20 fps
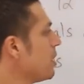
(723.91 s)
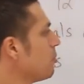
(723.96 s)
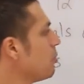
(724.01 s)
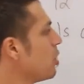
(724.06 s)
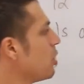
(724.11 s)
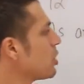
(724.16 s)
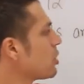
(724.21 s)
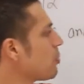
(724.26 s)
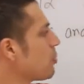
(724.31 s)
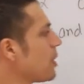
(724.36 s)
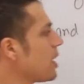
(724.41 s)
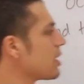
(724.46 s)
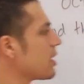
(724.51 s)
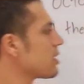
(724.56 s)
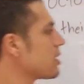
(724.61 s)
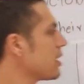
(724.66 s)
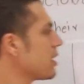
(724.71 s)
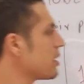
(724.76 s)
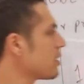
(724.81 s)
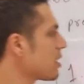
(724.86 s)
Most
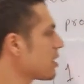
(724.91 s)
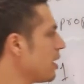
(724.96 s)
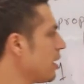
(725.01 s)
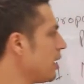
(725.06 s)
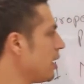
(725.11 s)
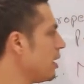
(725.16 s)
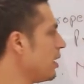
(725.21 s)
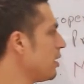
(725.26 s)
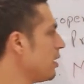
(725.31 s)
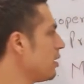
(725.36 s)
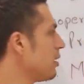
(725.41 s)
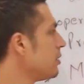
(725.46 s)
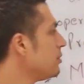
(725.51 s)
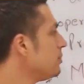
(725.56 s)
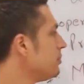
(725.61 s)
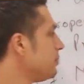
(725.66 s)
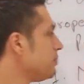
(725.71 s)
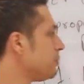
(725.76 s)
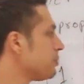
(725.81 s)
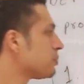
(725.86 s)
plastics are
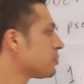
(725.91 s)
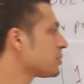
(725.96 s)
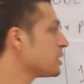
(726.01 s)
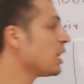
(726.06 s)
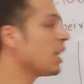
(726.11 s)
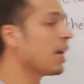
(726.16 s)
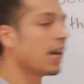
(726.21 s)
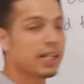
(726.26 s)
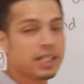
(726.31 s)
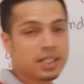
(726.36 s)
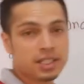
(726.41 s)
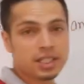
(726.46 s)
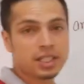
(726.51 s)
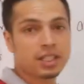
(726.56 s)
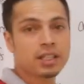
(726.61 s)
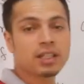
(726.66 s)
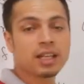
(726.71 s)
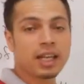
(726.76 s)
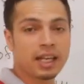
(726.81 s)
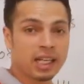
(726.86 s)

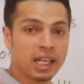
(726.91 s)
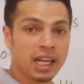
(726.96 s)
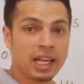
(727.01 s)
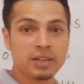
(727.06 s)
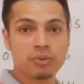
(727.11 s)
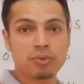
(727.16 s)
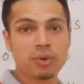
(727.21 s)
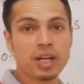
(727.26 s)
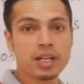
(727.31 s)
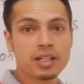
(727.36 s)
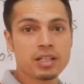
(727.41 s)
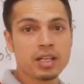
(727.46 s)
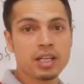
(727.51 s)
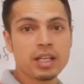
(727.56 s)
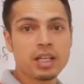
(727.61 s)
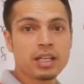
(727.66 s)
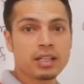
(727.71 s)
lightweight.